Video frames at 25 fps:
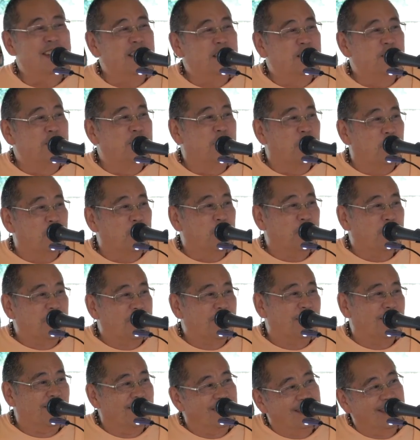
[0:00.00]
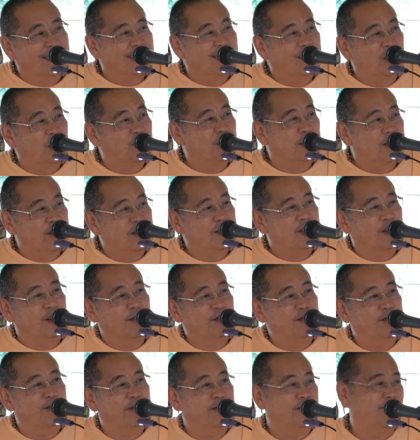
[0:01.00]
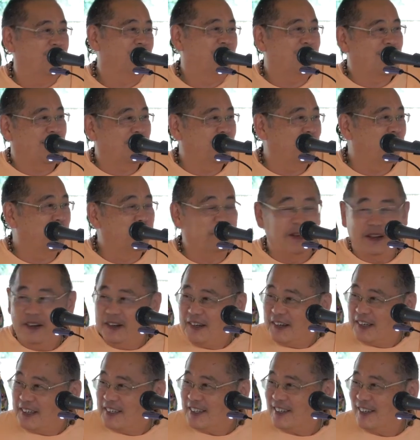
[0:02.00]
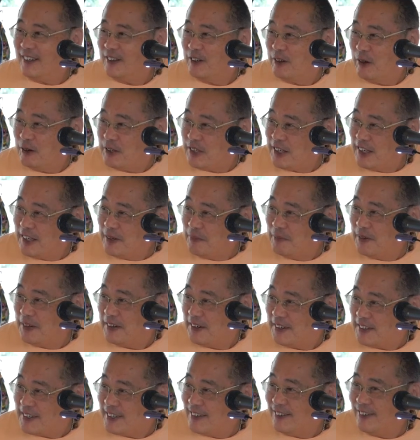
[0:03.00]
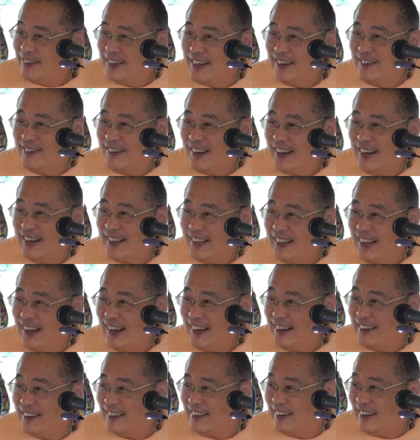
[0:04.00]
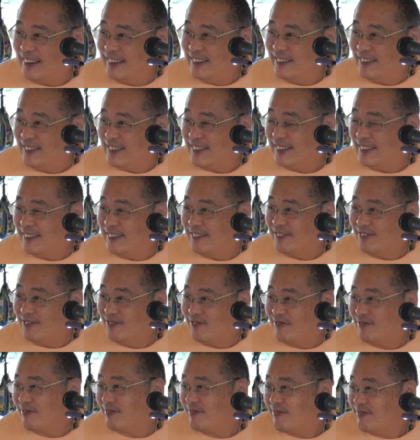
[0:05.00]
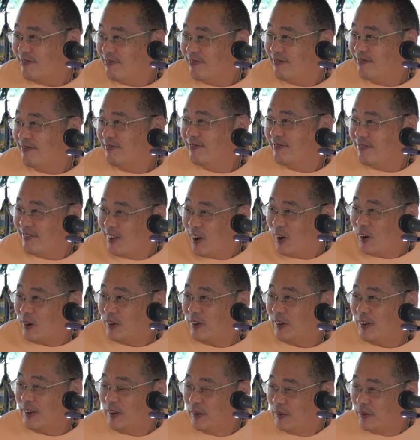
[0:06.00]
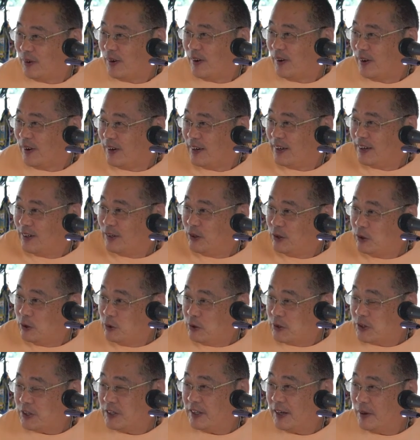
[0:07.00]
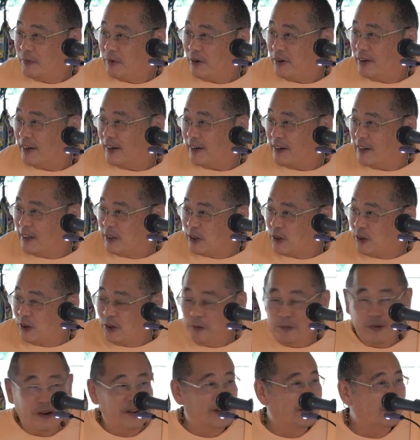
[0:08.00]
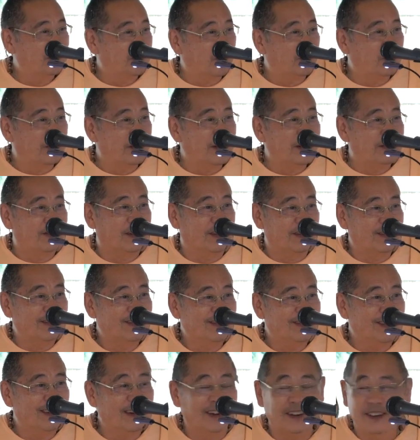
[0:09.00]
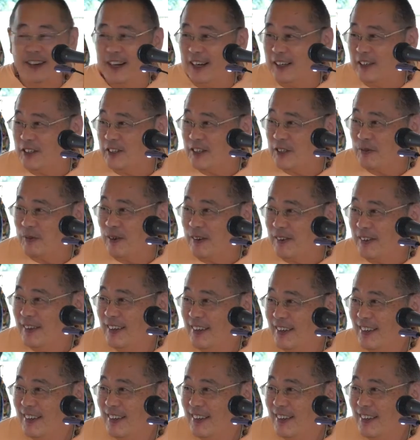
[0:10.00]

invoke the service of other beings or ghostly beings or whatever like that, and then you can talk to them or use them or get controlled by them or whatever. A little dangerous, but